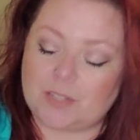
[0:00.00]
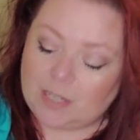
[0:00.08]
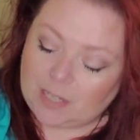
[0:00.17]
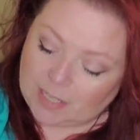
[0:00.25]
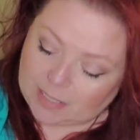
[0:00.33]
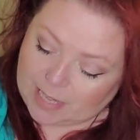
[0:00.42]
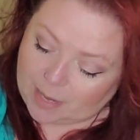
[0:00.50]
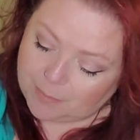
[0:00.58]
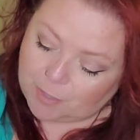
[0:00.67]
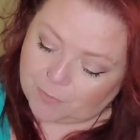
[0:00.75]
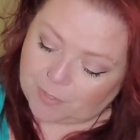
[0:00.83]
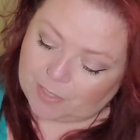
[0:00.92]
Yeah, you're
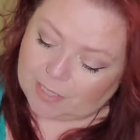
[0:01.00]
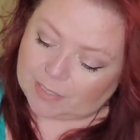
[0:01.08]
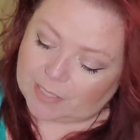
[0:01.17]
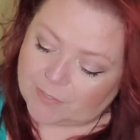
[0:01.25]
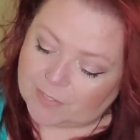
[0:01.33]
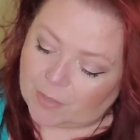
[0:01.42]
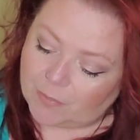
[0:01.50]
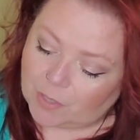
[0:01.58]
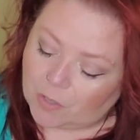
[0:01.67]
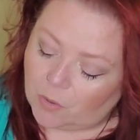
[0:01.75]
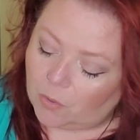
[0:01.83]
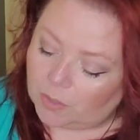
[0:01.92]
feeling left out in the
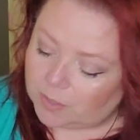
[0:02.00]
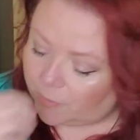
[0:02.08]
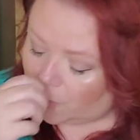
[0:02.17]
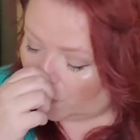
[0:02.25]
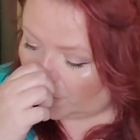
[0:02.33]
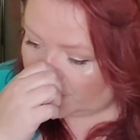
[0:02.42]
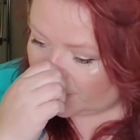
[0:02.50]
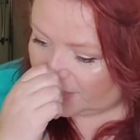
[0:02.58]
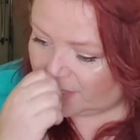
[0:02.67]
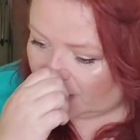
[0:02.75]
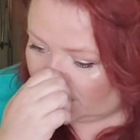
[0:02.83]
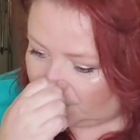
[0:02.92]
cold, of course.
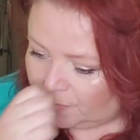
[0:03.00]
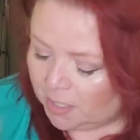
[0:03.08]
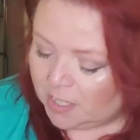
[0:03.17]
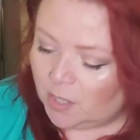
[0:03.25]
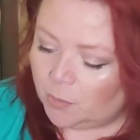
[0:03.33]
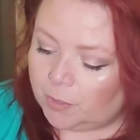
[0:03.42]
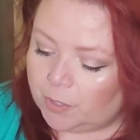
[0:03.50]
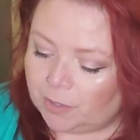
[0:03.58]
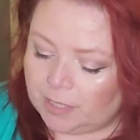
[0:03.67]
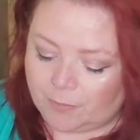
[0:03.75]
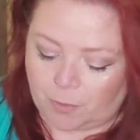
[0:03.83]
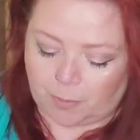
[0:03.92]
When you
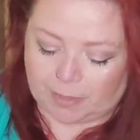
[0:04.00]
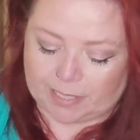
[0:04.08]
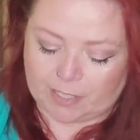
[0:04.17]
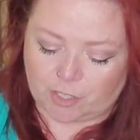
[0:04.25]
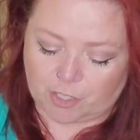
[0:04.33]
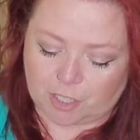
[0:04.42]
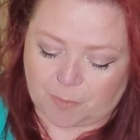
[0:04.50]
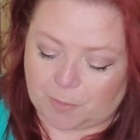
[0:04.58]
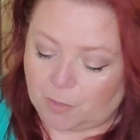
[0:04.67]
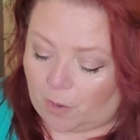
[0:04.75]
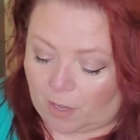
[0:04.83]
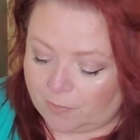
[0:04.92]
leave a relationship, you
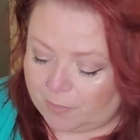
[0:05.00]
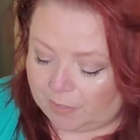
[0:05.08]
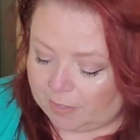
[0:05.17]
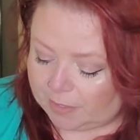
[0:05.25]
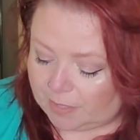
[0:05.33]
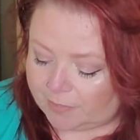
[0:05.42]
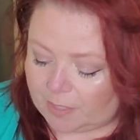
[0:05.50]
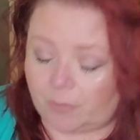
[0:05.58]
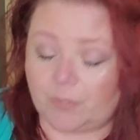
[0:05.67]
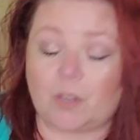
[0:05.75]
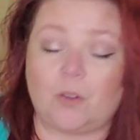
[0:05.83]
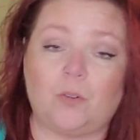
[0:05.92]
are feeling left out in the
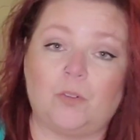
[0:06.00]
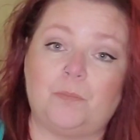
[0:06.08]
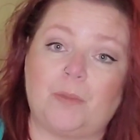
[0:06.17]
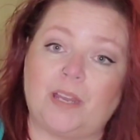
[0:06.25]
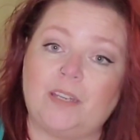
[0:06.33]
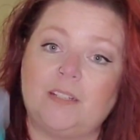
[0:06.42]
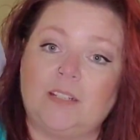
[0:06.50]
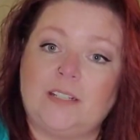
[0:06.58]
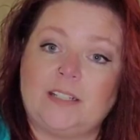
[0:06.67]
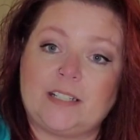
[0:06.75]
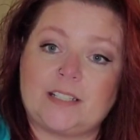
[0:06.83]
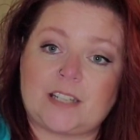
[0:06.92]
cold, but
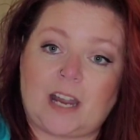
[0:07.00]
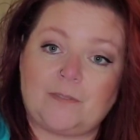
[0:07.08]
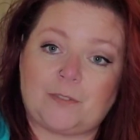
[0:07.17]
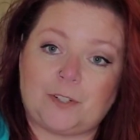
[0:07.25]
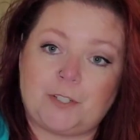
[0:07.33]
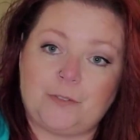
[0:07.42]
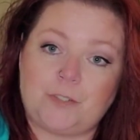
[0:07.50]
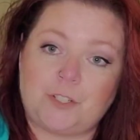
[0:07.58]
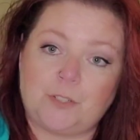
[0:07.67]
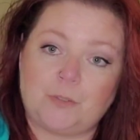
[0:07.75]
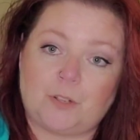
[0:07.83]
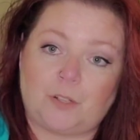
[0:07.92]
it's time for you to
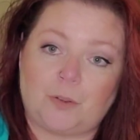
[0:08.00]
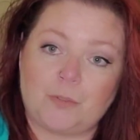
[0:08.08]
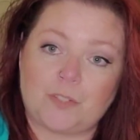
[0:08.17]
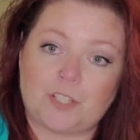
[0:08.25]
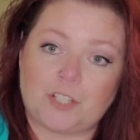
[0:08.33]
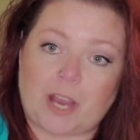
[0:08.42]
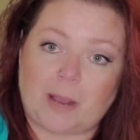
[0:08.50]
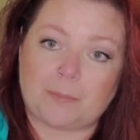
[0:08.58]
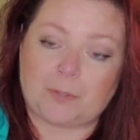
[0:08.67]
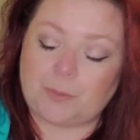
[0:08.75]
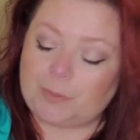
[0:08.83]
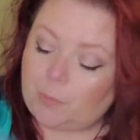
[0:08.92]
close the chapter
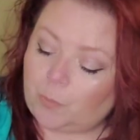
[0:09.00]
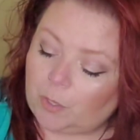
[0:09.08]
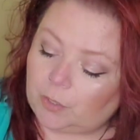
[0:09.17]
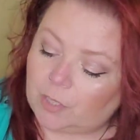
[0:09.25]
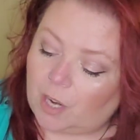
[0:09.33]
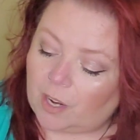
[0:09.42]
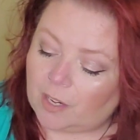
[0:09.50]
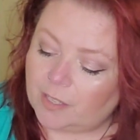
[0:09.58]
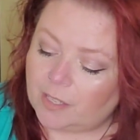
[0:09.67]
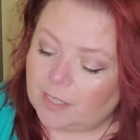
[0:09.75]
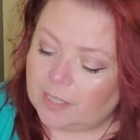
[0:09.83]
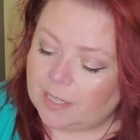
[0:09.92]
with the World card
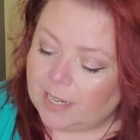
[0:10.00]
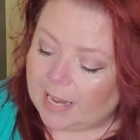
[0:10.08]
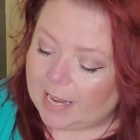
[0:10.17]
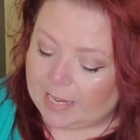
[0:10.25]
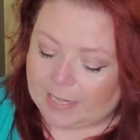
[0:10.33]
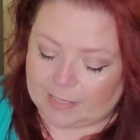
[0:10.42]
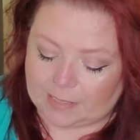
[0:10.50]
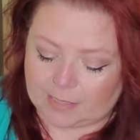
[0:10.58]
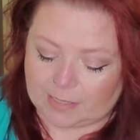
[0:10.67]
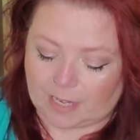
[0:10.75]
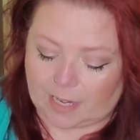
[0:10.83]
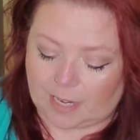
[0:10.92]
and
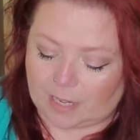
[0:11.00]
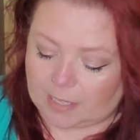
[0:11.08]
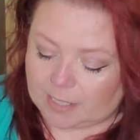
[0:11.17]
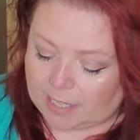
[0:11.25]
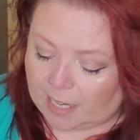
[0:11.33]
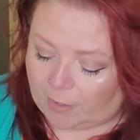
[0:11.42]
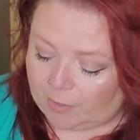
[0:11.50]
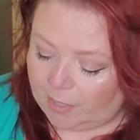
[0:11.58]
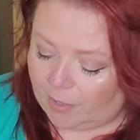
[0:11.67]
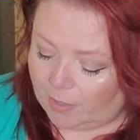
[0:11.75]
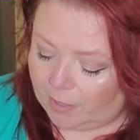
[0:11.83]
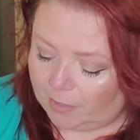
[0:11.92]
carry
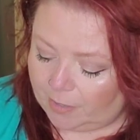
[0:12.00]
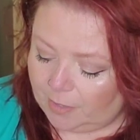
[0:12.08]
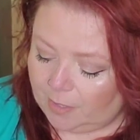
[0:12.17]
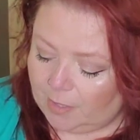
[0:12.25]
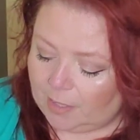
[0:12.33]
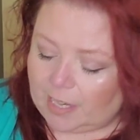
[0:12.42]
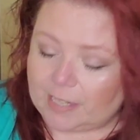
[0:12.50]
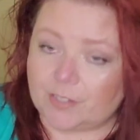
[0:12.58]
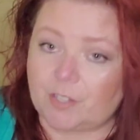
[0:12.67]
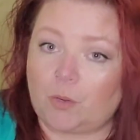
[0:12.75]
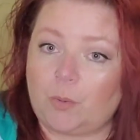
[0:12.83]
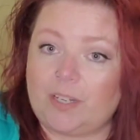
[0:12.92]
on as the
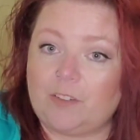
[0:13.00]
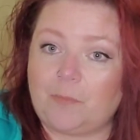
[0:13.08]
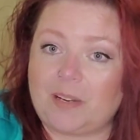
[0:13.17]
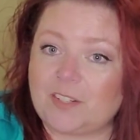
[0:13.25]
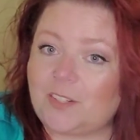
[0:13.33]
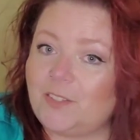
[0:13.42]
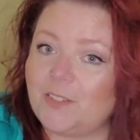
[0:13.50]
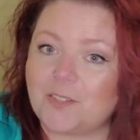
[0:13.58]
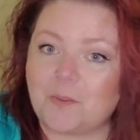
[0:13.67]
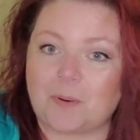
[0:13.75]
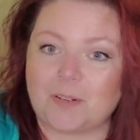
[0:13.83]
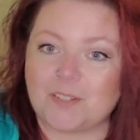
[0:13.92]
Queen of Pentacles, the
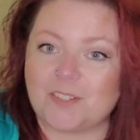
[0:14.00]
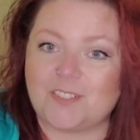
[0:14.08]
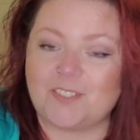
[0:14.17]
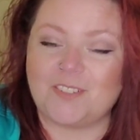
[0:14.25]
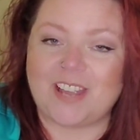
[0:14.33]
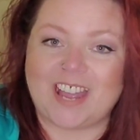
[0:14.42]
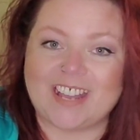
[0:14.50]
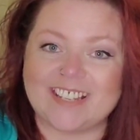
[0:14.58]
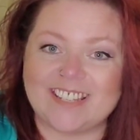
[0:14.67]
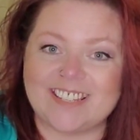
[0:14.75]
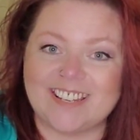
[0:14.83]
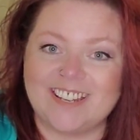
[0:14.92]
person who
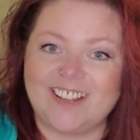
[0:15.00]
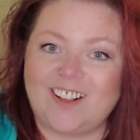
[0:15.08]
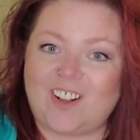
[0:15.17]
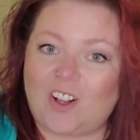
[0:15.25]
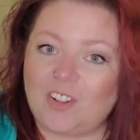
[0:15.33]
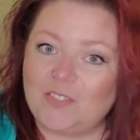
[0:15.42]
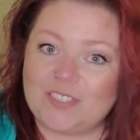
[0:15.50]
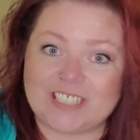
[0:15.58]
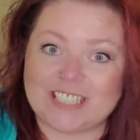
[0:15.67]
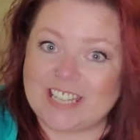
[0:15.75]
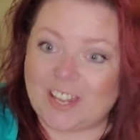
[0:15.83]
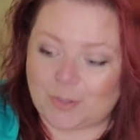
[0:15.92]
has all of it
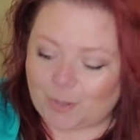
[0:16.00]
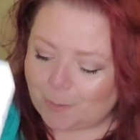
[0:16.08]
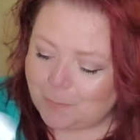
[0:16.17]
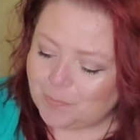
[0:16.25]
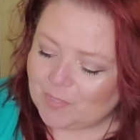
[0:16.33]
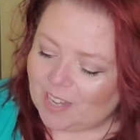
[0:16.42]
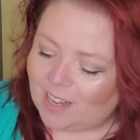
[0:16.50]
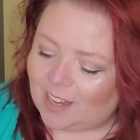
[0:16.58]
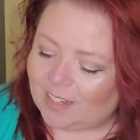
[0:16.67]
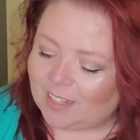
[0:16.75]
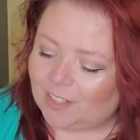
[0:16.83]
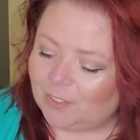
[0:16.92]
together,
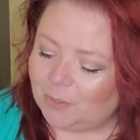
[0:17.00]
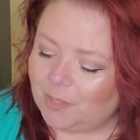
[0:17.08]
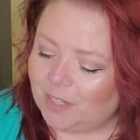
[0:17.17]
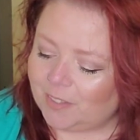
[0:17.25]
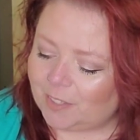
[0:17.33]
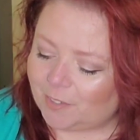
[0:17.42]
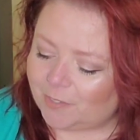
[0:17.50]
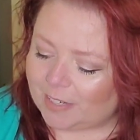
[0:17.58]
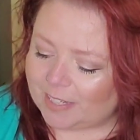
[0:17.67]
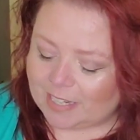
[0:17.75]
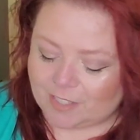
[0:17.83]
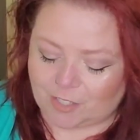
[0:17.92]
including their
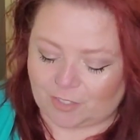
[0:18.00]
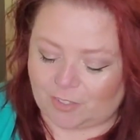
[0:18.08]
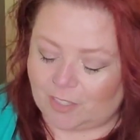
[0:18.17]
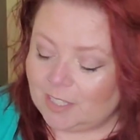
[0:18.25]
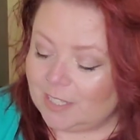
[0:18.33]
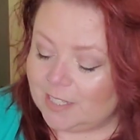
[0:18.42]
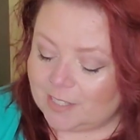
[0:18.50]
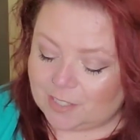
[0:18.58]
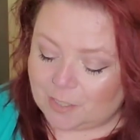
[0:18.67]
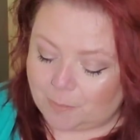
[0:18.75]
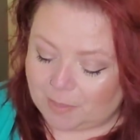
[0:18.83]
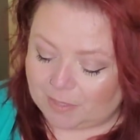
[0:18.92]
financial
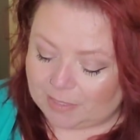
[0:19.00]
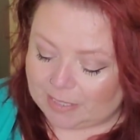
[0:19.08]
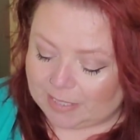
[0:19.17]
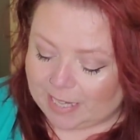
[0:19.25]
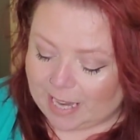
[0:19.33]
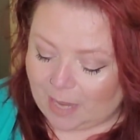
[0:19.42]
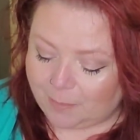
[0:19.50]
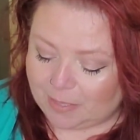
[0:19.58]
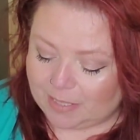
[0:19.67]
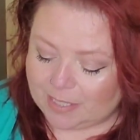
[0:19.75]
stability and happiness.